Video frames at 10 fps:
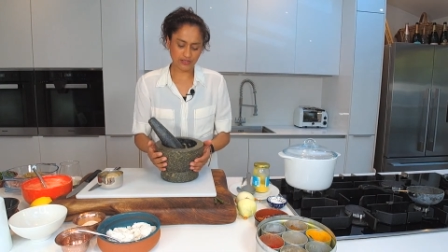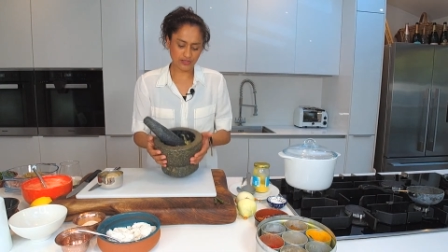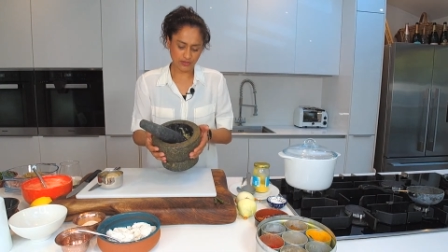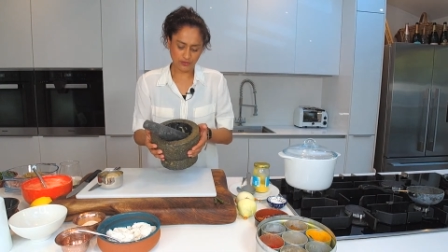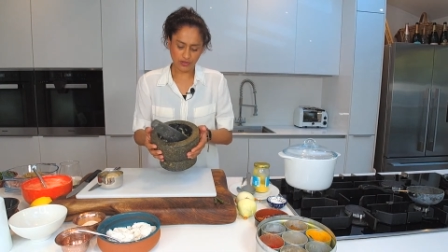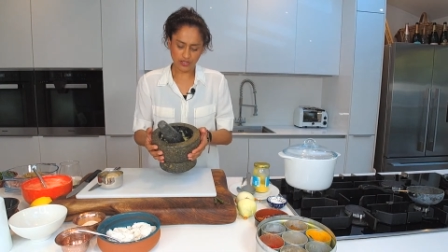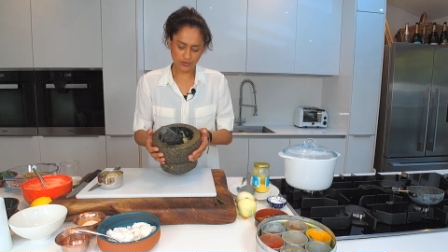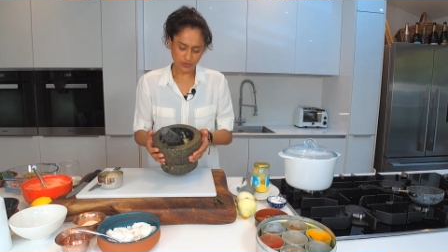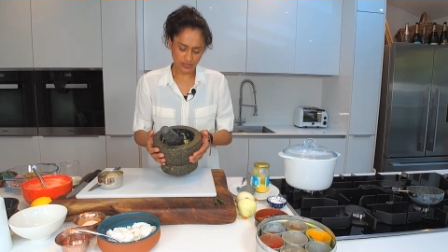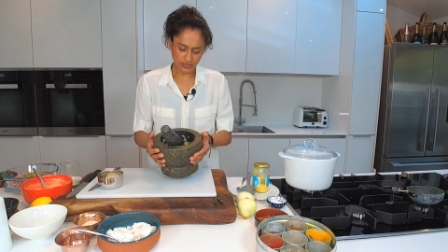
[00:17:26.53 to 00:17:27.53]
So I
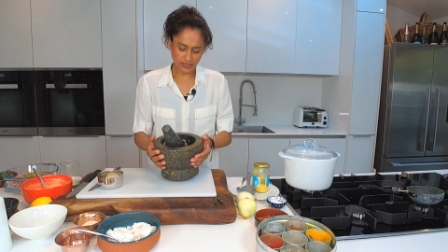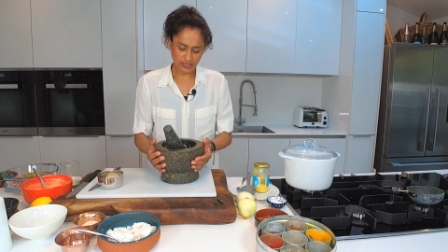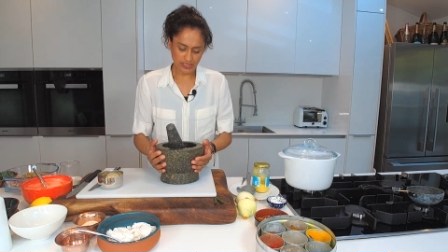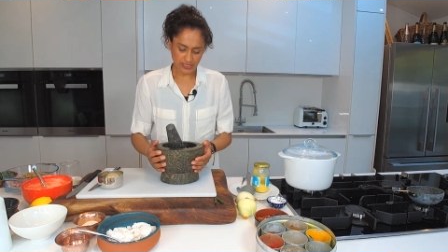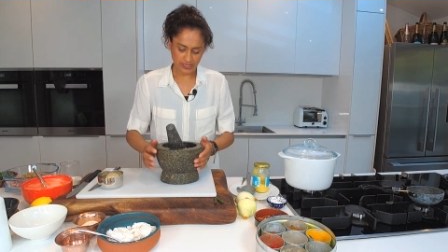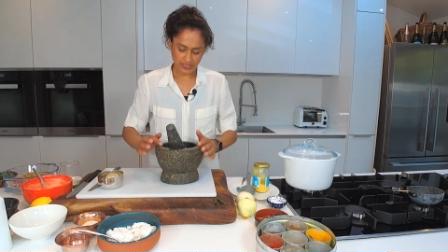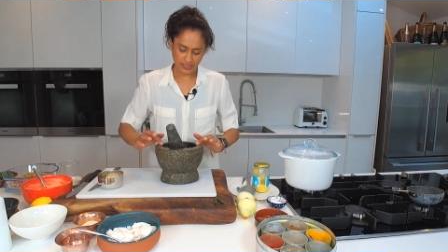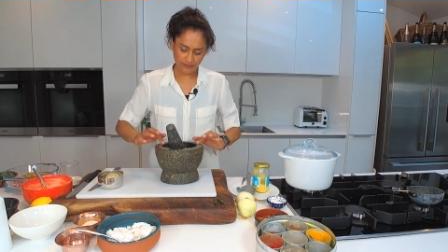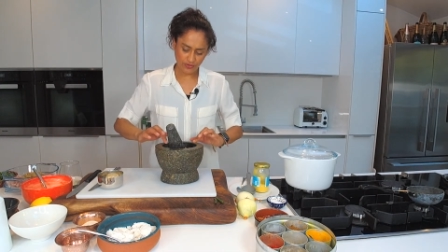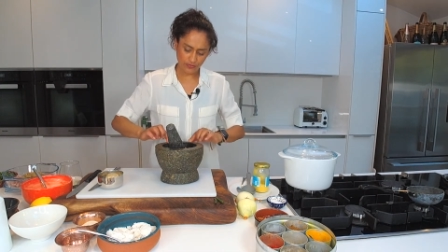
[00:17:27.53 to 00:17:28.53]
quite like these.
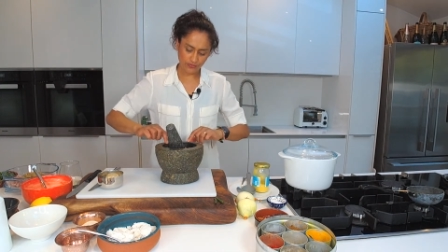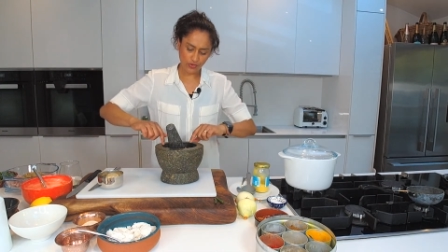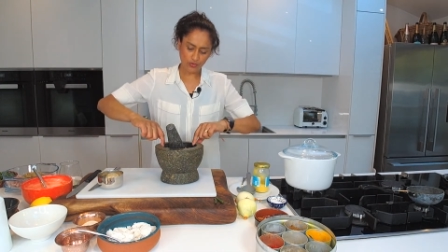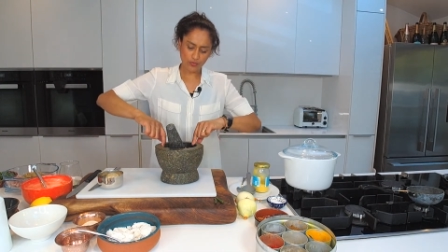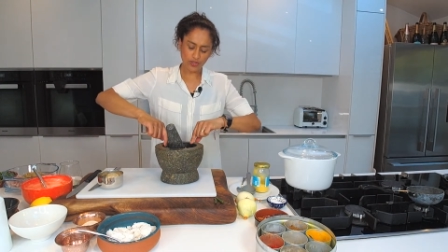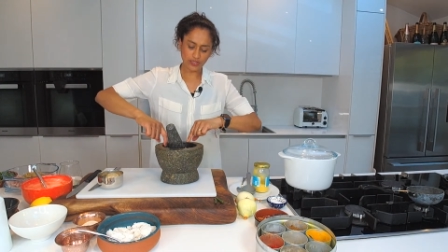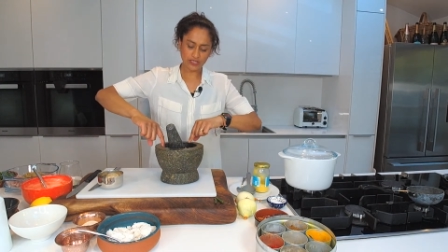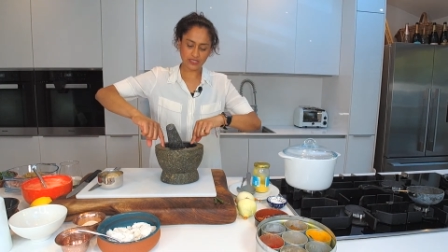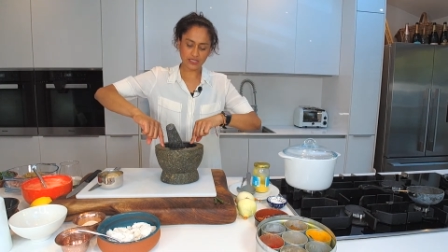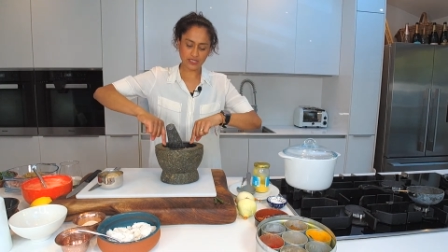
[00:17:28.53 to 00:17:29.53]
If you've got one
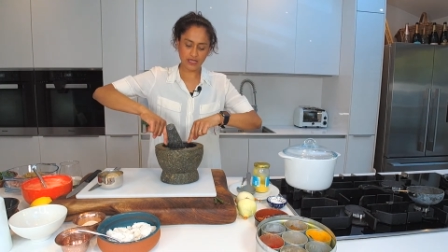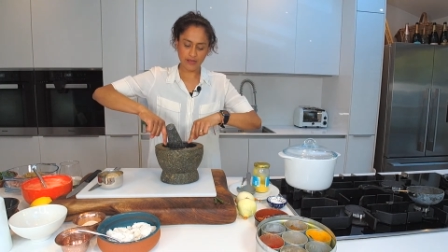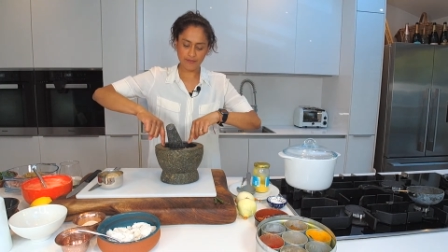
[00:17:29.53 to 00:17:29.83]
that's